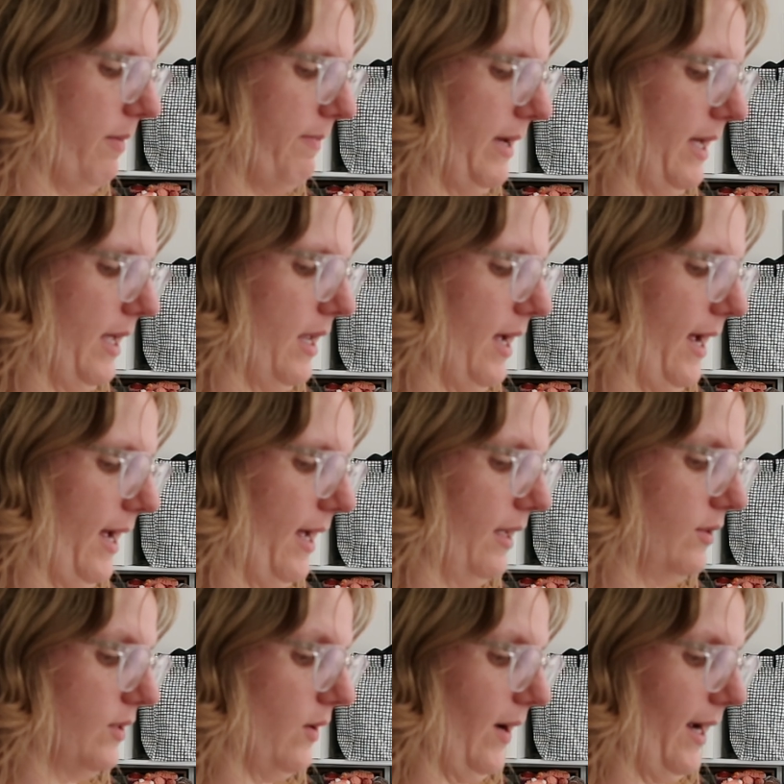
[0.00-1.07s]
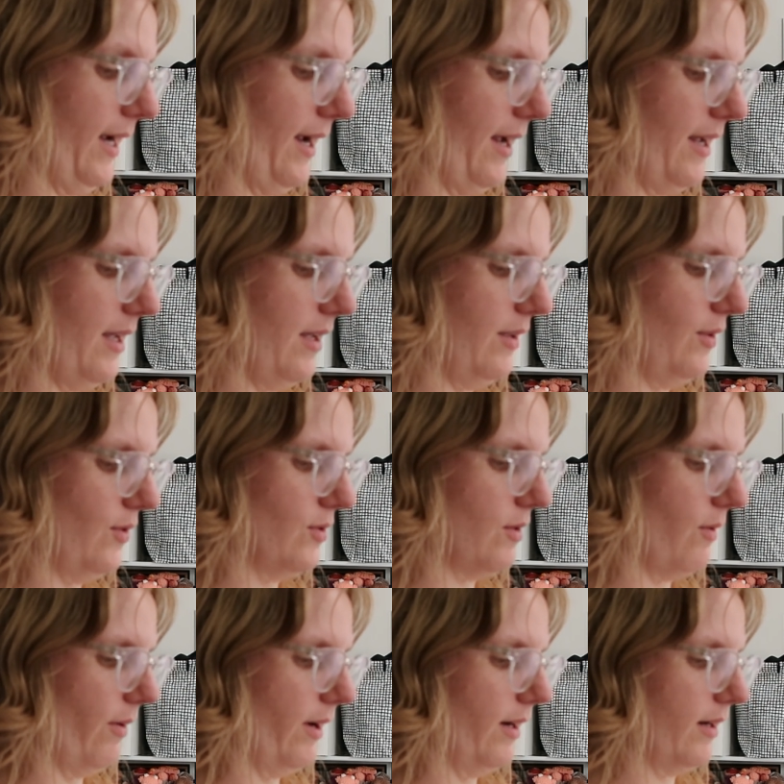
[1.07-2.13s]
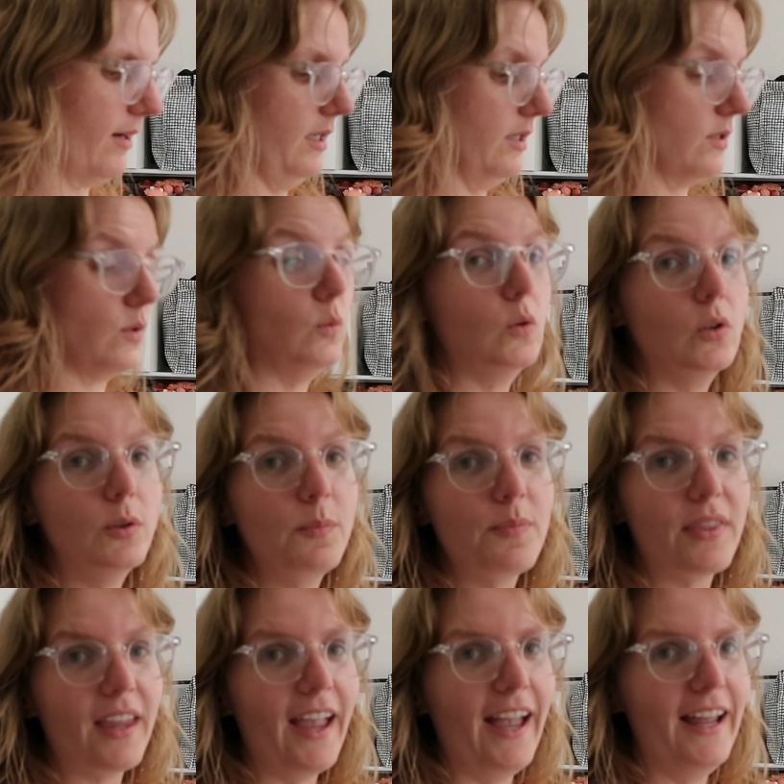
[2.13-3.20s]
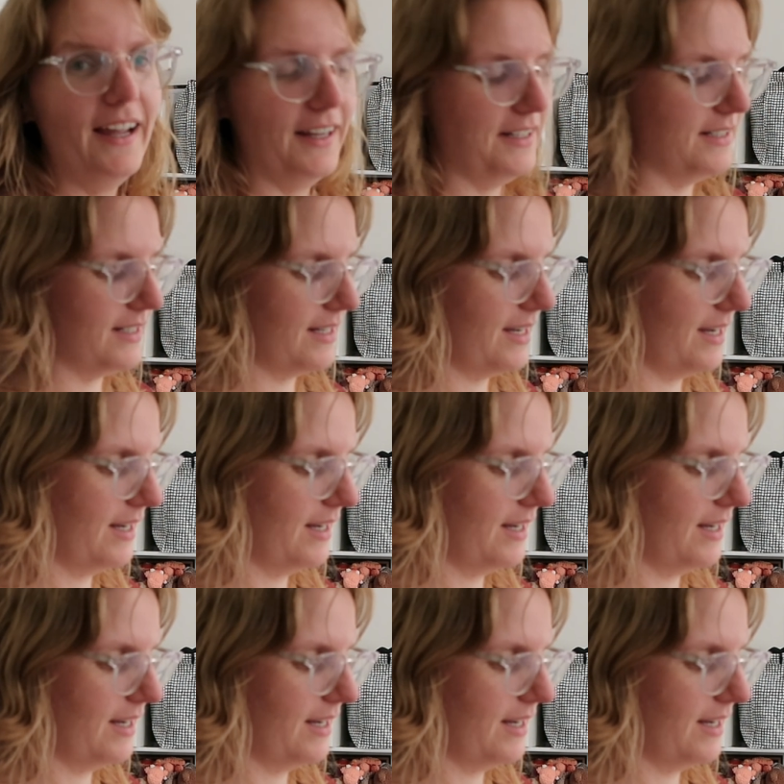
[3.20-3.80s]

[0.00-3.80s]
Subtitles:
But so I used to work in a school, and